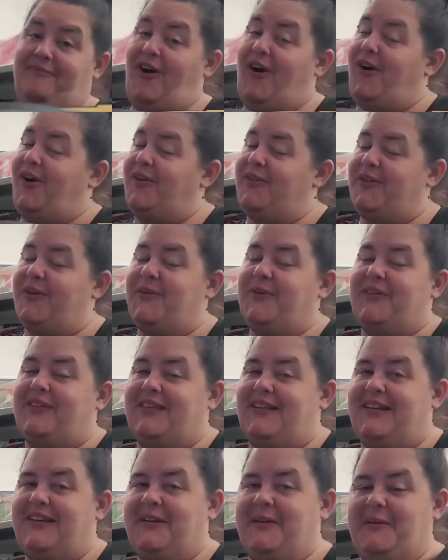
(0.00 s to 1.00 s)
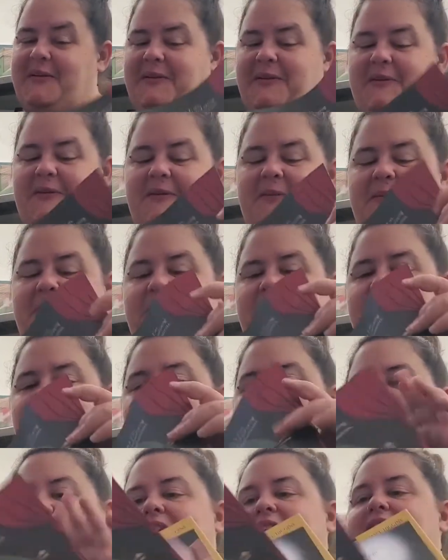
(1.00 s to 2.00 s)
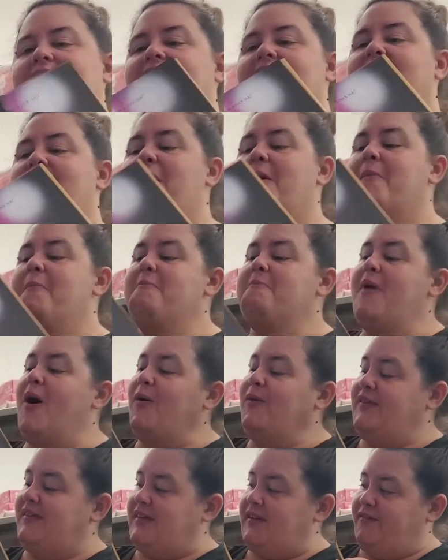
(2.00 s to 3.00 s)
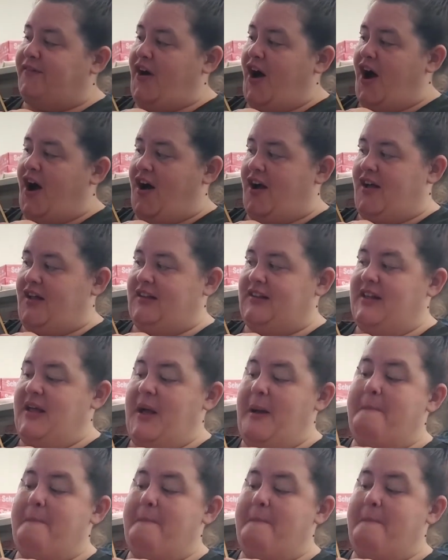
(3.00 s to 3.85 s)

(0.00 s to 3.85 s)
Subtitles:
All those things. Most of all,